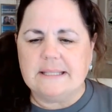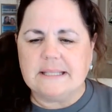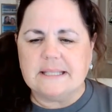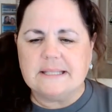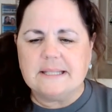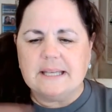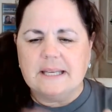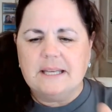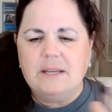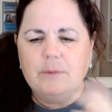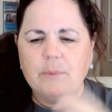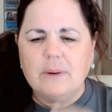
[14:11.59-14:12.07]

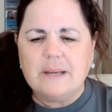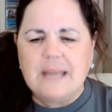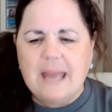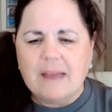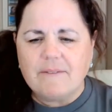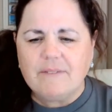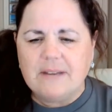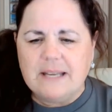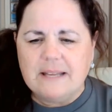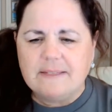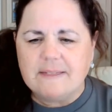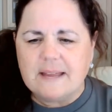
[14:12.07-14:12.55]
does anyone
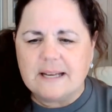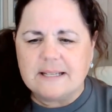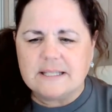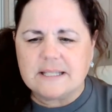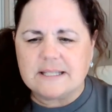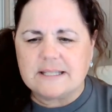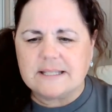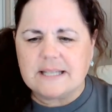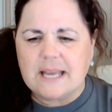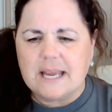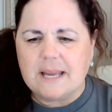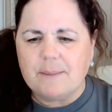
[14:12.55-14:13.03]
have anything to
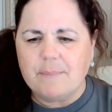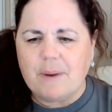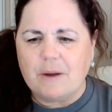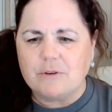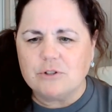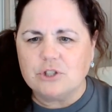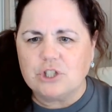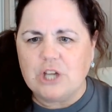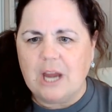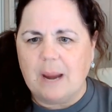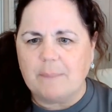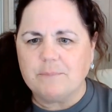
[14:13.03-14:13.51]
say
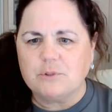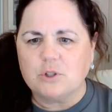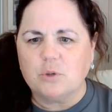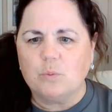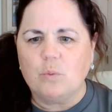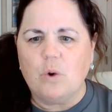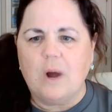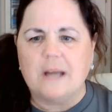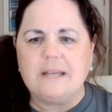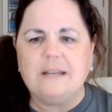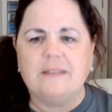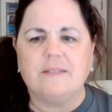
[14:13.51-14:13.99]
about chapter
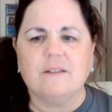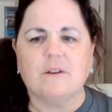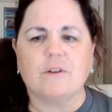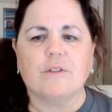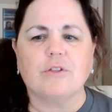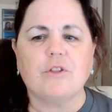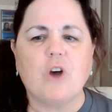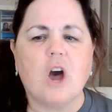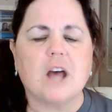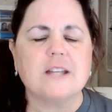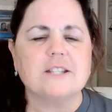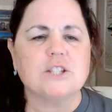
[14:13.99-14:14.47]
one and their
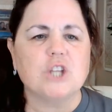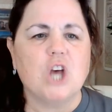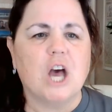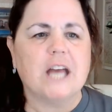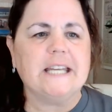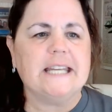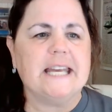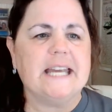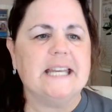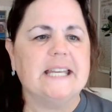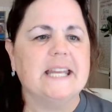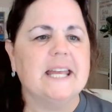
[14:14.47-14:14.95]
thoughts
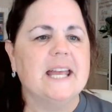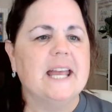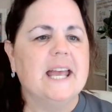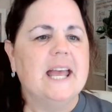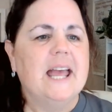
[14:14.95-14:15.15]
on it?